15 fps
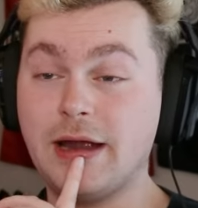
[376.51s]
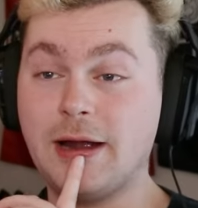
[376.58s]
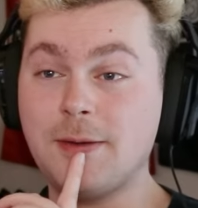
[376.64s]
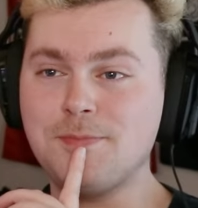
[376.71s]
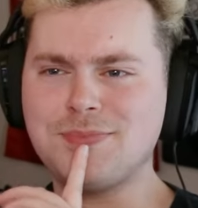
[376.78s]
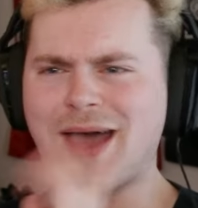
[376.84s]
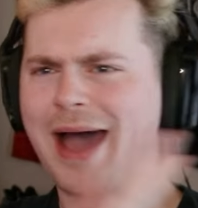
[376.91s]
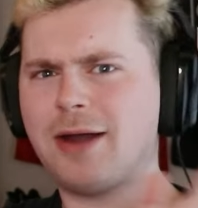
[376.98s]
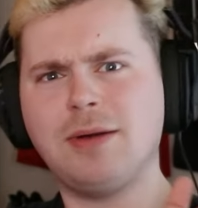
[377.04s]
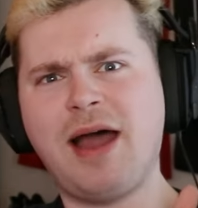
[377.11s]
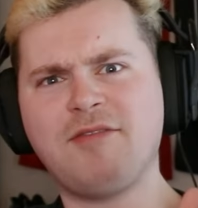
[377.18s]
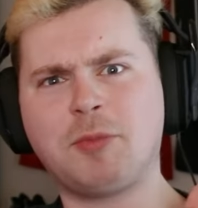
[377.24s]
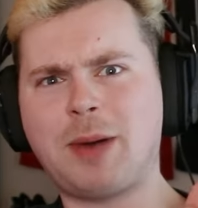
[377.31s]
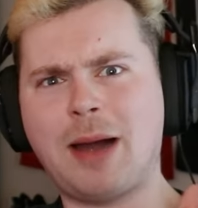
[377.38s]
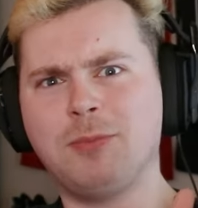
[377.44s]
Um, I don't
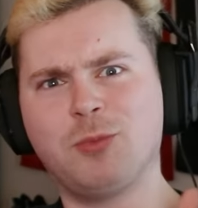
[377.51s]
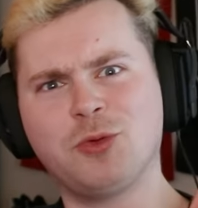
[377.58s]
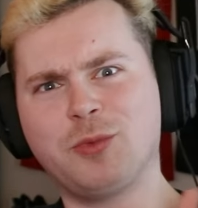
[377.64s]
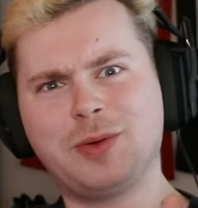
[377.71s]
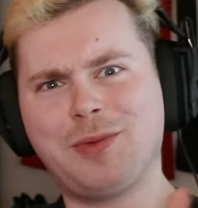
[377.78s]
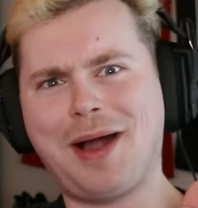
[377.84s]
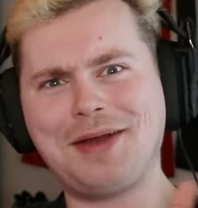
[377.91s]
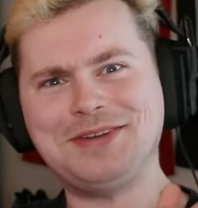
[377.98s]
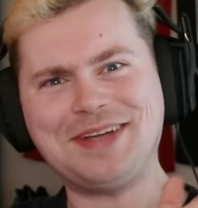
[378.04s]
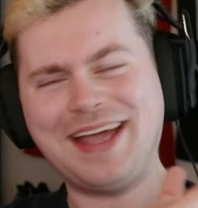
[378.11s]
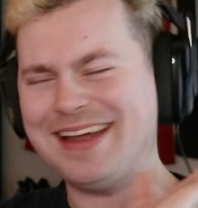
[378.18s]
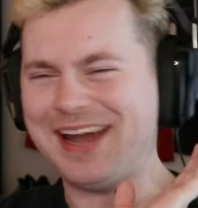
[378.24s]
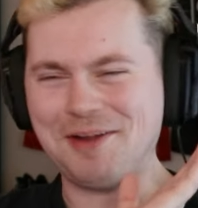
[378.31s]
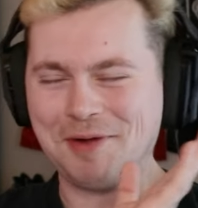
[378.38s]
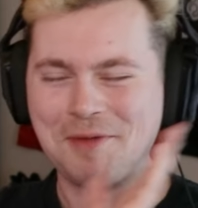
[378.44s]
have a problem with rewatching
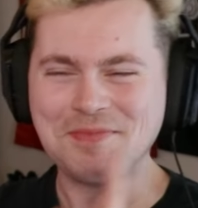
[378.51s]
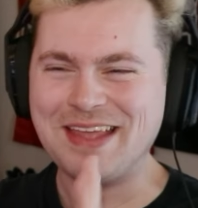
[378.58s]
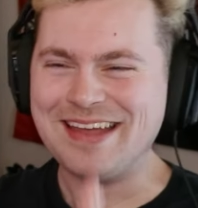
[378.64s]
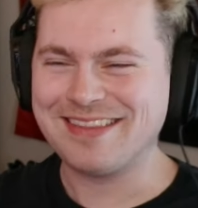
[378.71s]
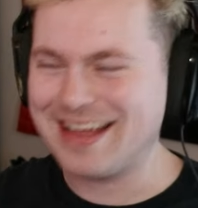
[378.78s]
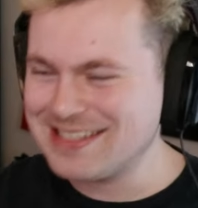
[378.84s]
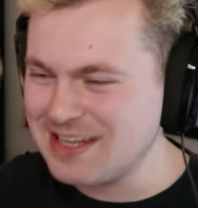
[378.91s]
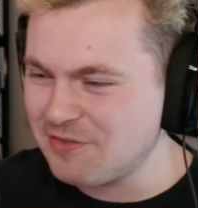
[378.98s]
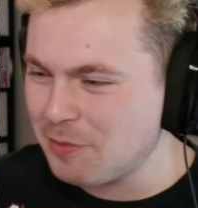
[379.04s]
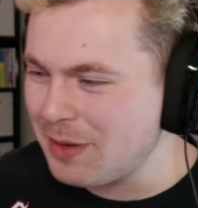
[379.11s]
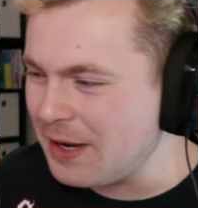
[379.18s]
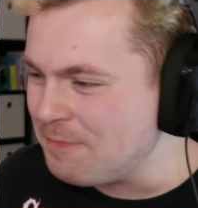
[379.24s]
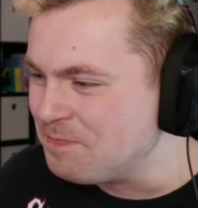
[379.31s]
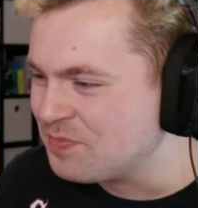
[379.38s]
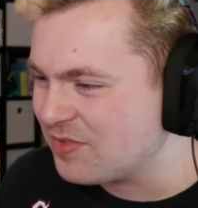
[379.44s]
it. Anyway, that's it for
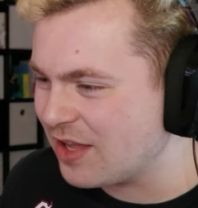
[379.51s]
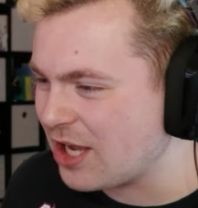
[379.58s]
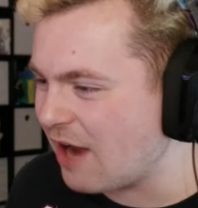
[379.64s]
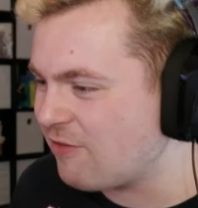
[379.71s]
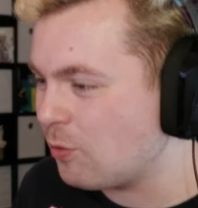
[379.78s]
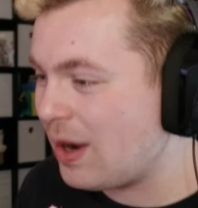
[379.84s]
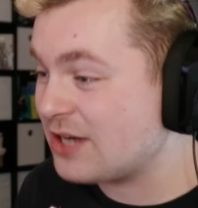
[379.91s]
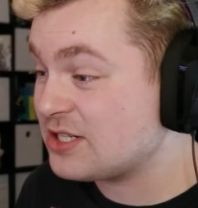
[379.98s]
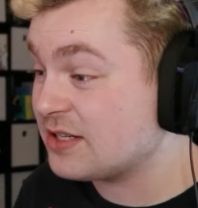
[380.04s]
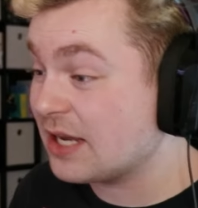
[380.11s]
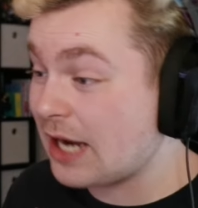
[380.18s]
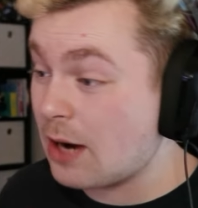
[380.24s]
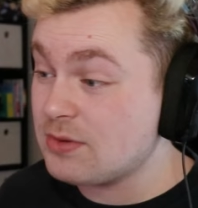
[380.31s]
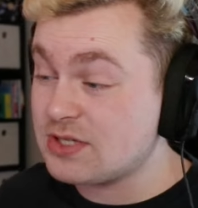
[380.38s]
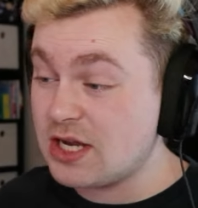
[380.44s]
me. Thank you all for watching.
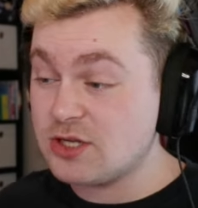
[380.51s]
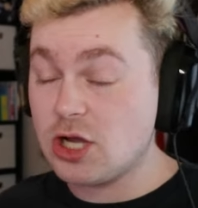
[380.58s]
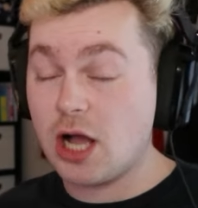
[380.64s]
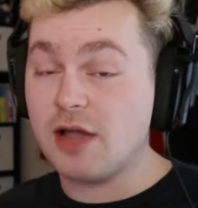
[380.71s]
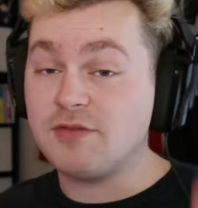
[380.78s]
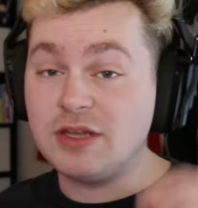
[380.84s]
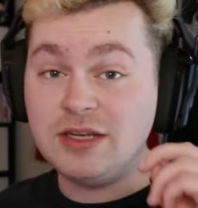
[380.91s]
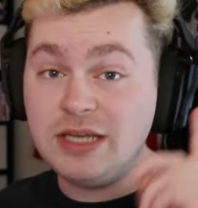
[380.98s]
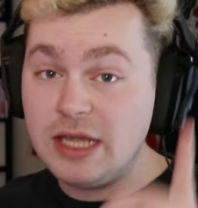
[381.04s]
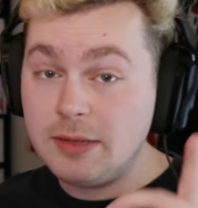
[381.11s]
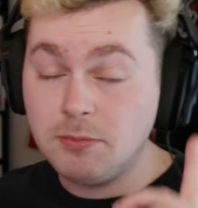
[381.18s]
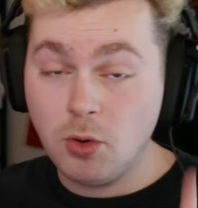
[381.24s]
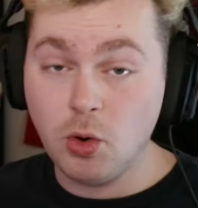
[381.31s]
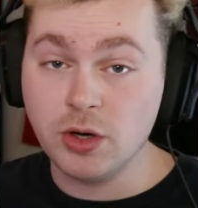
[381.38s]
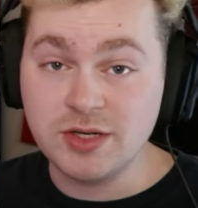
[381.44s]
Like I was saying, y'all, if you
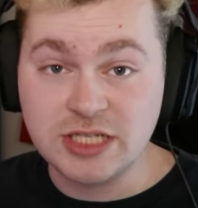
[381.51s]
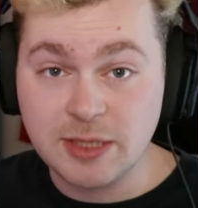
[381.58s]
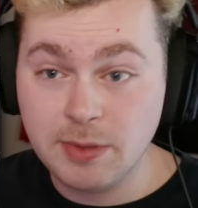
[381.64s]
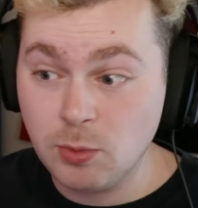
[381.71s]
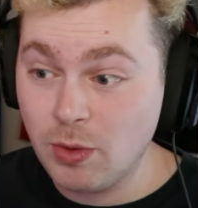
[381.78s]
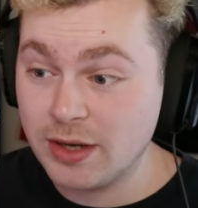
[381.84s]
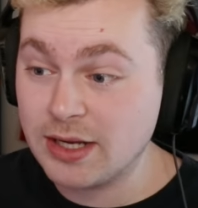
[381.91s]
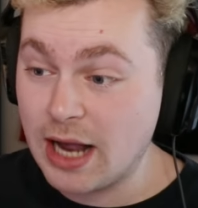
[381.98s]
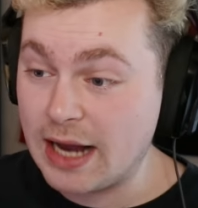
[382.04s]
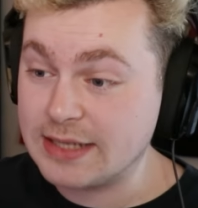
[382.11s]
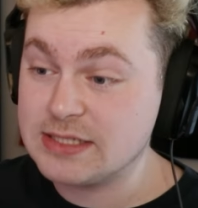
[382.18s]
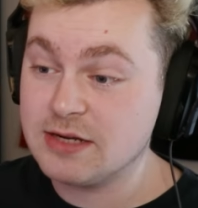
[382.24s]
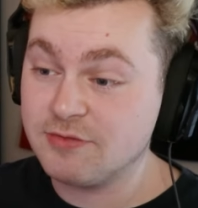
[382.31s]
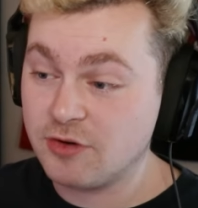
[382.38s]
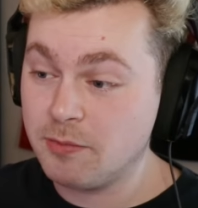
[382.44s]
need more ZB1
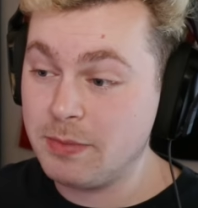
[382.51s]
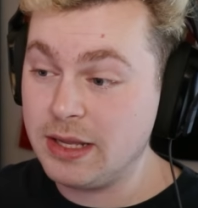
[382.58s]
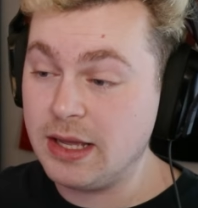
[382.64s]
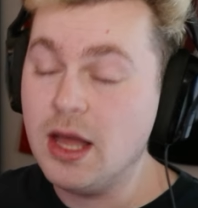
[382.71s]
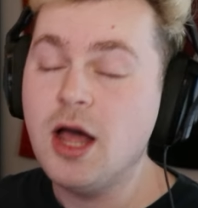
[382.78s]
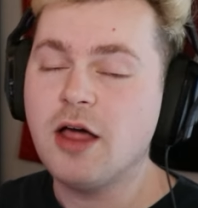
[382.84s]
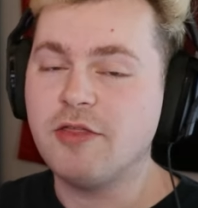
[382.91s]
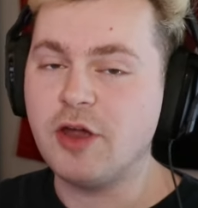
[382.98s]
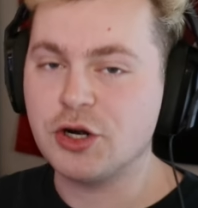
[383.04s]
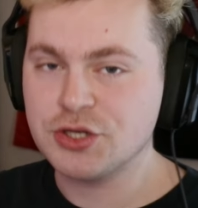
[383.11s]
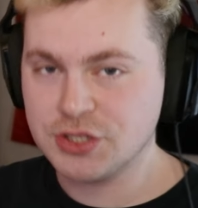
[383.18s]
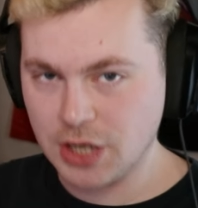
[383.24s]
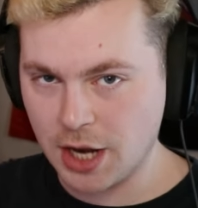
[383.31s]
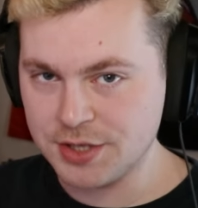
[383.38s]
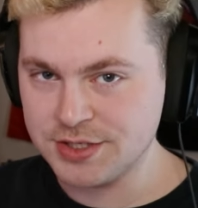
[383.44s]
content from me,
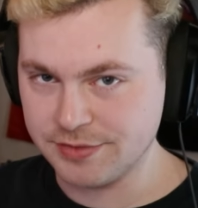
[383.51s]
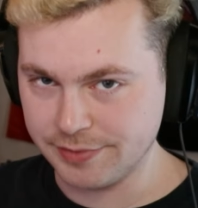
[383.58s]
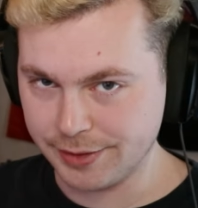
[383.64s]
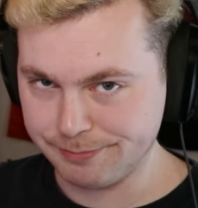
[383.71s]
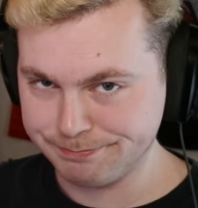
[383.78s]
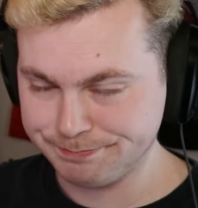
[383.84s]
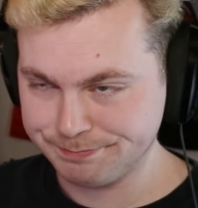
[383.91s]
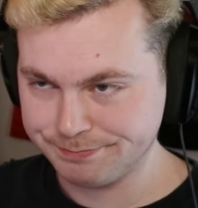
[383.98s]
there's tons of it.